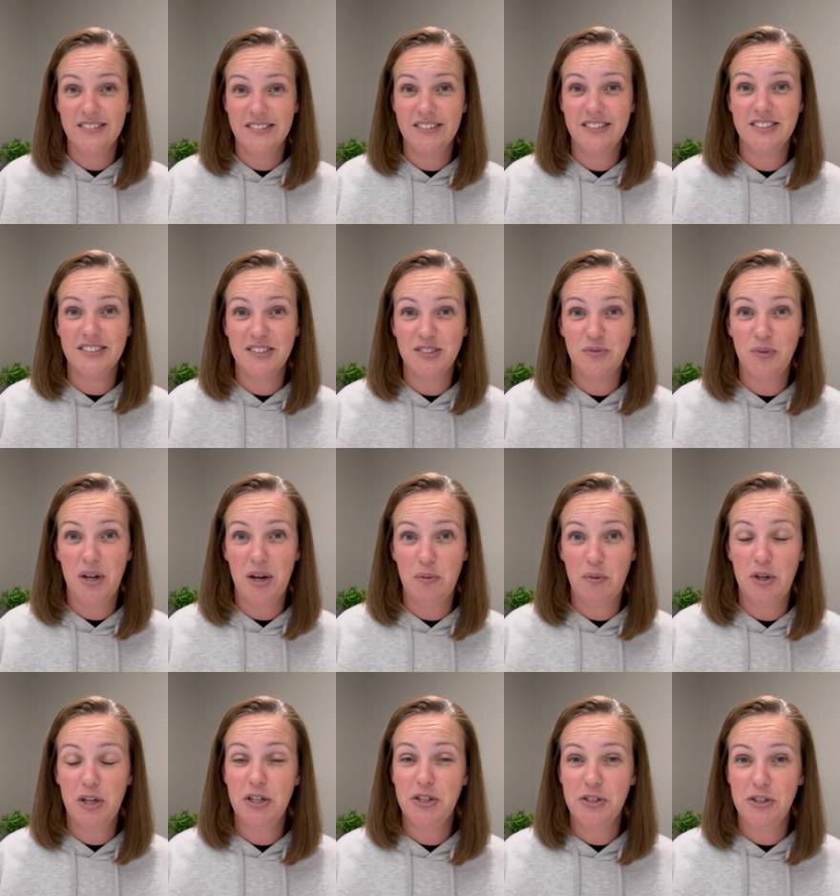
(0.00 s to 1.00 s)
this is what I'm
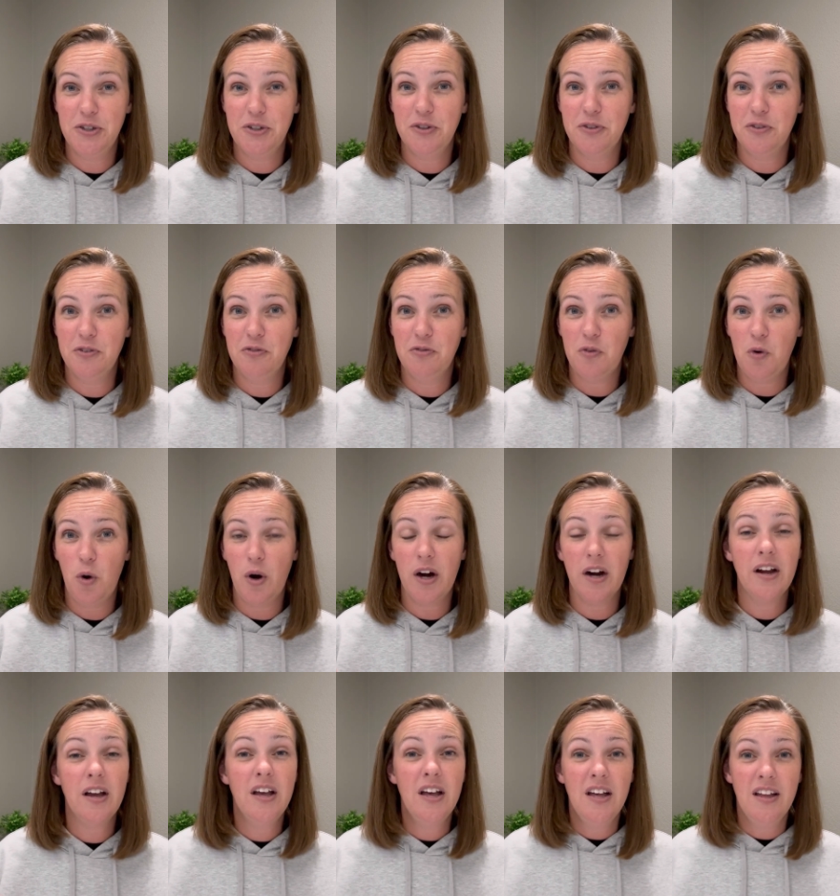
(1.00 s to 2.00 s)
going to do
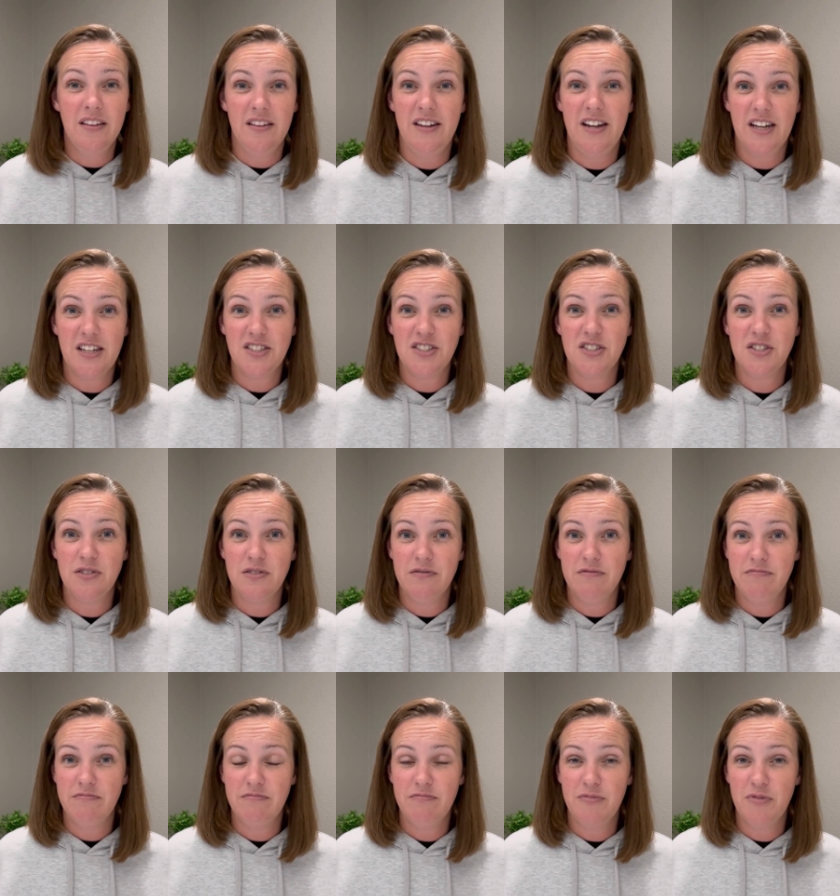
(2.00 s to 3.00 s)
for the next
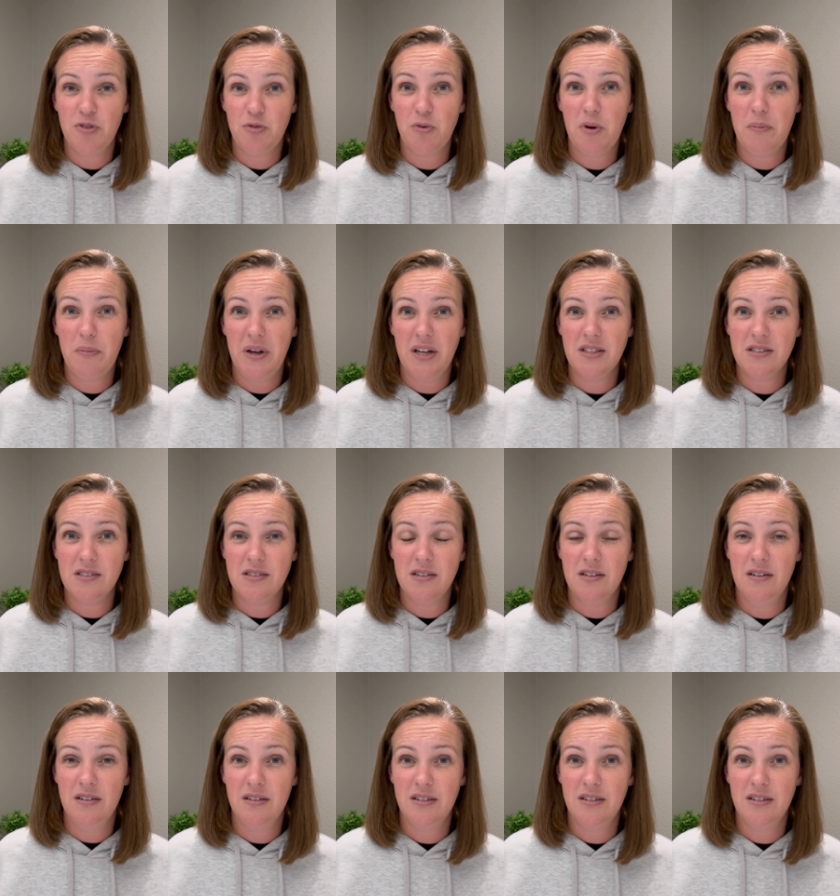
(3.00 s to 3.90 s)
three months,